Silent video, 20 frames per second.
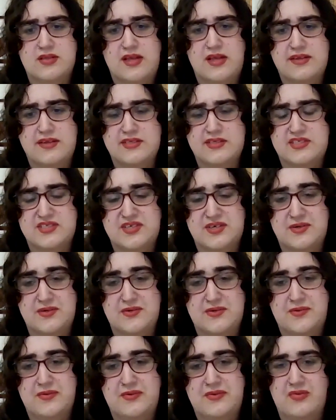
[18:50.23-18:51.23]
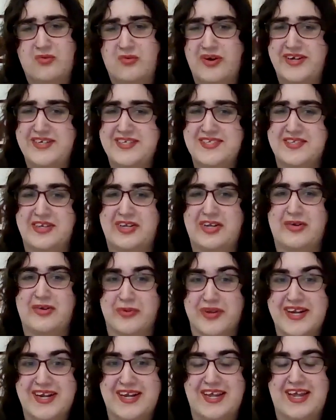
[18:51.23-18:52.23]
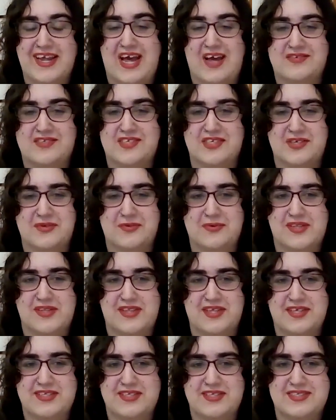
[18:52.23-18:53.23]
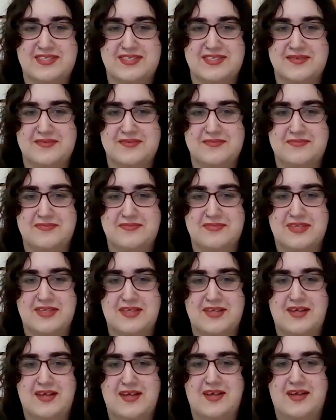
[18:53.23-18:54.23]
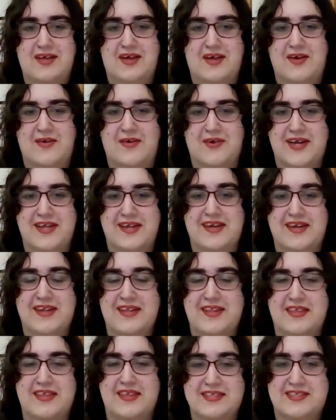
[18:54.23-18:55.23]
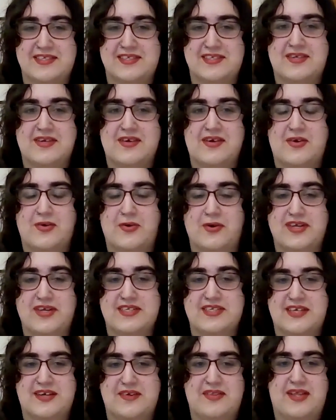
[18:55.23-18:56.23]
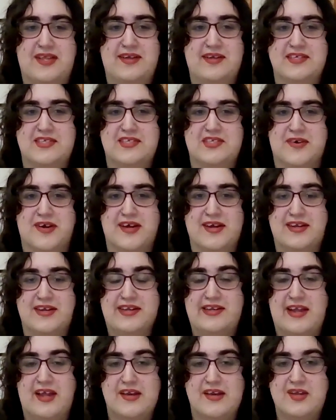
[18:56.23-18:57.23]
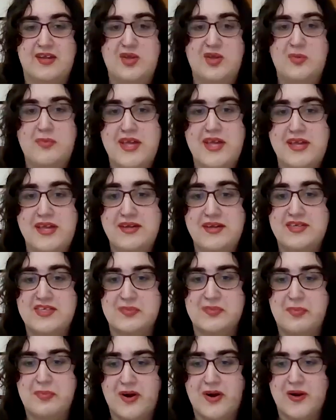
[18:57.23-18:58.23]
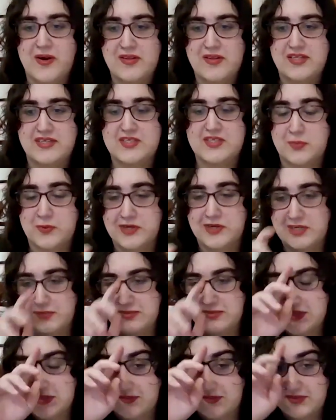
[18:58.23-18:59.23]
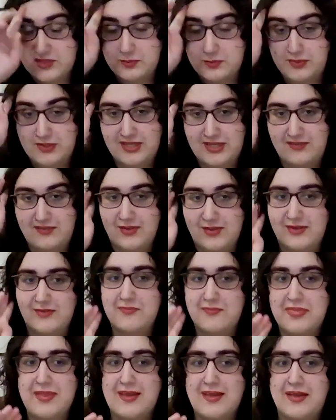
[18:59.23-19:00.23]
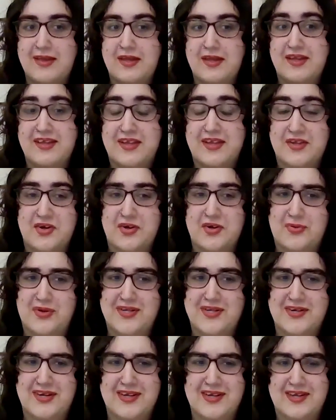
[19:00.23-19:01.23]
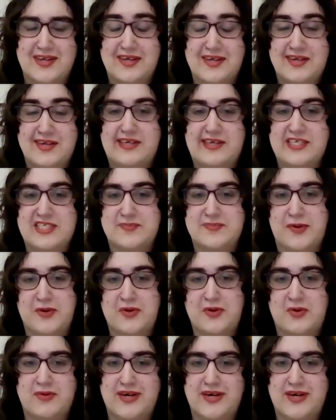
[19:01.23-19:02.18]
And so, what does the Trinity have to do with this? All right, this is going to sound like a stretch, and you may depart this worship service believing, you know what, she spoke